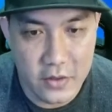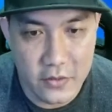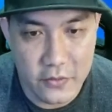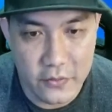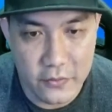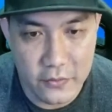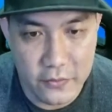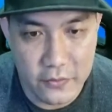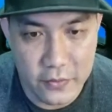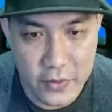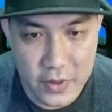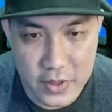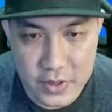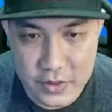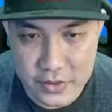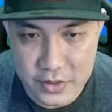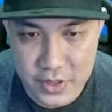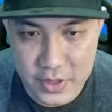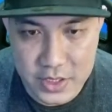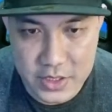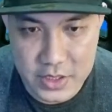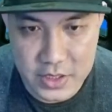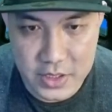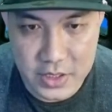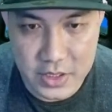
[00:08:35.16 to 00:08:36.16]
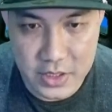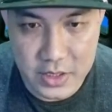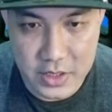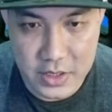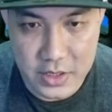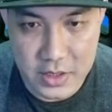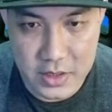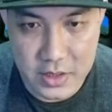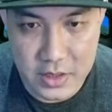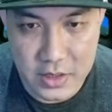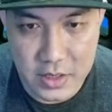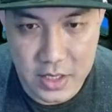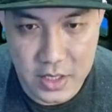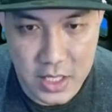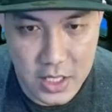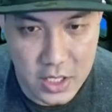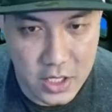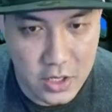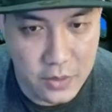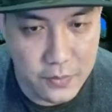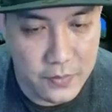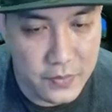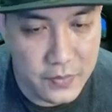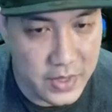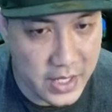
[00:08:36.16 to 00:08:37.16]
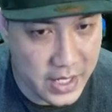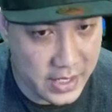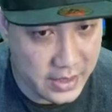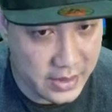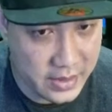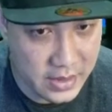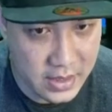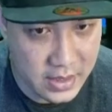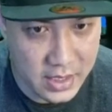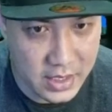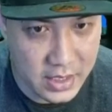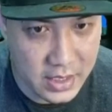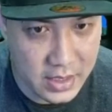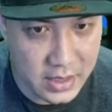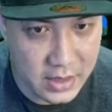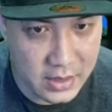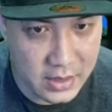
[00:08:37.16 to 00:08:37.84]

filtration. I hope that's clear.